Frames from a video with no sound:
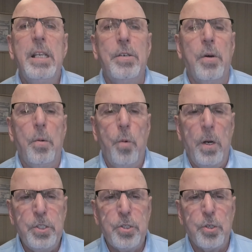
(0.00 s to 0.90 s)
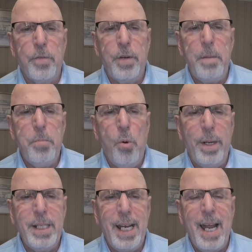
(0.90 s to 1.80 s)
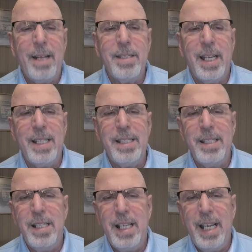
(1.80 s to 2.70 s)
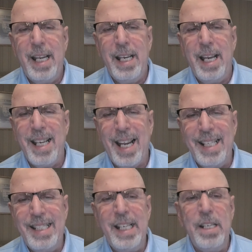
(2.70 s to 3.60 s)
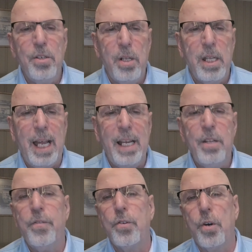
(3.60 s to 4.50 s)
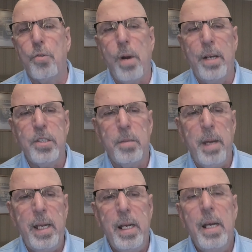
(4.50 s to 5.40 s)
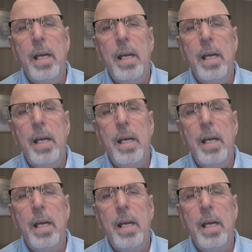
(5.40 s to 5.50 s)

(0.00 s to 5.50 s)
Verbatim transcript: You know, a survey pointed out that an ideal length for a resume